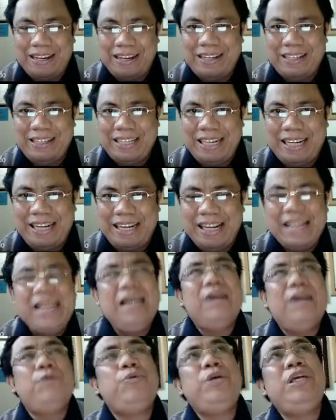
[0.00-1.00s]
see,
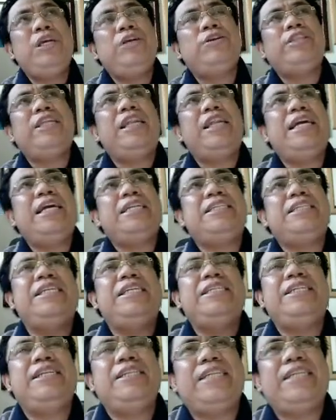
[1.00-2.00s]
we utilize
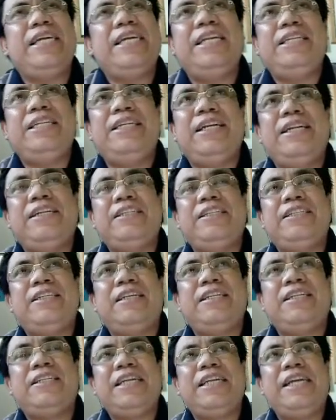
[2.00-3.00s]
these
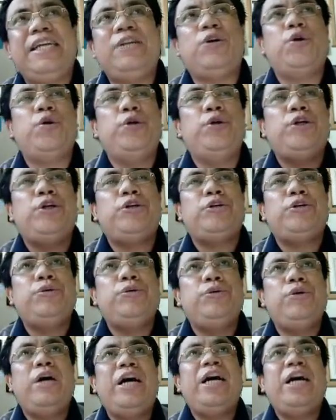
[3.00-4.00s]
intelligences in order
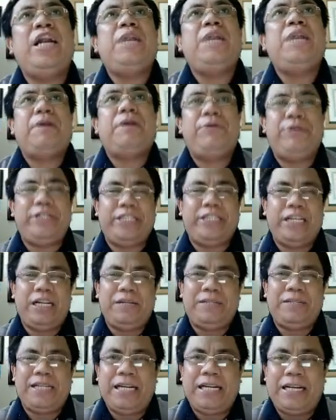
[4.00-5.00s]
to help
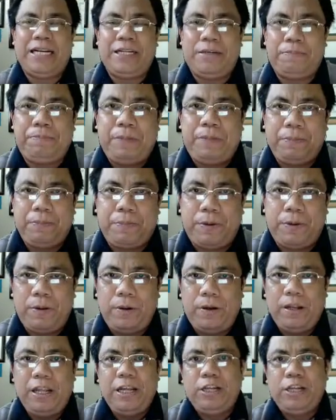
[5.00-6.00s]
ourselves and other
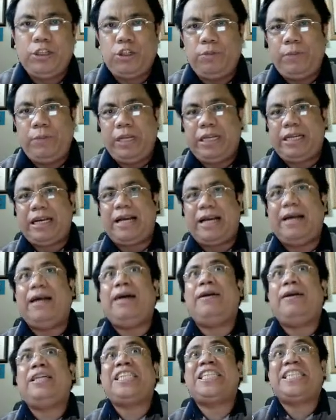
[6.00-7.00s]
people to make
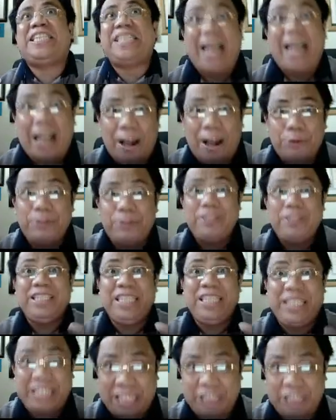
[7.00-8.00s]
a sound
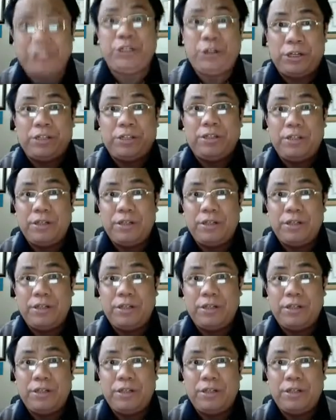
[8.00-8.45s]
decision.